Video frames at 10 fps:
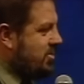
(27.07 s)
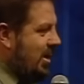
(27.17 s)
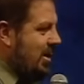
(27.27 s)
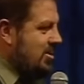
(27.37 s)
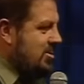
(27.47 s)

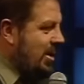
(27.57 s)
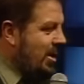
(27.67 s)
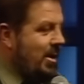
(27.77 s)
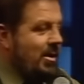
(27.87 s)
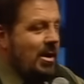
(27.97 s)
week. He said, and
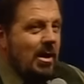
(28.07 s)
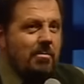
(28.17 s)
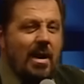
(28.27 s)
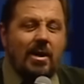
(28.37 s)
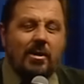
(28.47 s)
a
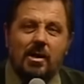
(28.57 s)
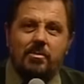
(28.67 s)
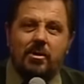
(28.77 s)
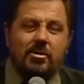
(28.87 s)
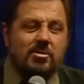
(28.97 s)
man come
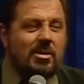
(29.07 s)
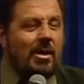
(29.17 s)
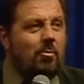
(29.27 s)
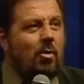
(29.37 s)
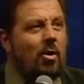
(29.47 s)
here to sell a
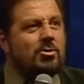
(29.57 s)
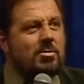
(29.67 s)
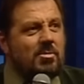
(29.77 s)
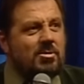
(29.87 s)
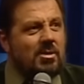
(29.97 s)
washing
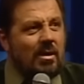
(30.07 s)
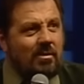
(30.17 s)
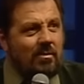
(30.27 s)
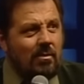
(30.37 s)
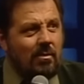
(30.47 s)

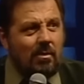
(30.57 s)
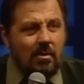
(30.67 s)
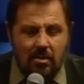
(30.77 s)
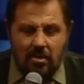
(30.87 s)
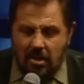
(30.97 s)
machine.
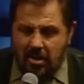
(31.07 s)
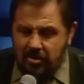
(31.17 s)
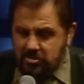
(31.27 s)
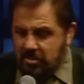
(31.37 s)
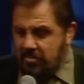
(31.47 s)
And
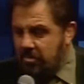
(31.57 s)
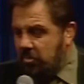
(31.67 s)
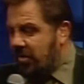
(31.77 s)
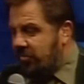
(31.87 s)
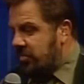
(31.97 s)
he said, my
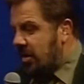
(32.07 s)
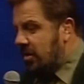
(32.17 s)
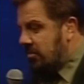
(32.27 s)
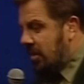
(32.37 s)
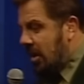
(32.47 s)
wife sent
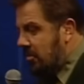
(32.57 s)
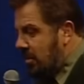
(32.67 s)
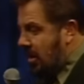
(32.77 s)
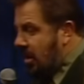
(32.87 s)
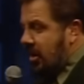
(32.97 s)
him down.
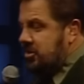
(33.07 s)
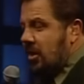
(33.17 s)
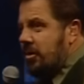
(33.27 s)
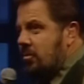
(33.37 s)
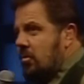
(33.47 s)
I said,
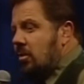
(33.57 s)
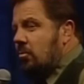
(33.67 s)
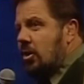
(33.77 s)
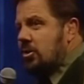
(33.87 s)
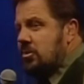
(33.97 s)
I don't want a
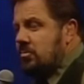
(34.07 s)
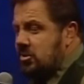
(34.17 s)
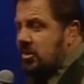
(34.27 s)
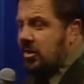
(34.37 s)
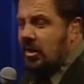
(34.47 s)
washing
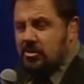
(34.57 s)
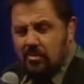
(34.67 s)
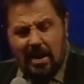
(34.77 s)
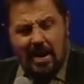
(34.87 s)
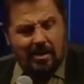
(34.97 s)
machine. I said,
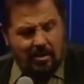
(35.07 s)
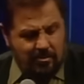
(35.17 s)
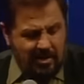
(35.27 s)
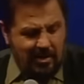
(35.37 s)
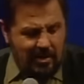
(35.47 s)
well, hang on a
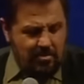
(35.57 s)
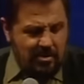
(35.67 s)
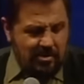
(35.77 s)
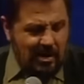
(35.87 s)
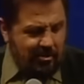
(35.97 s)
minute. Let me
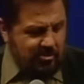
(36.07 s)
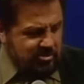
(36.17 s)
tell you a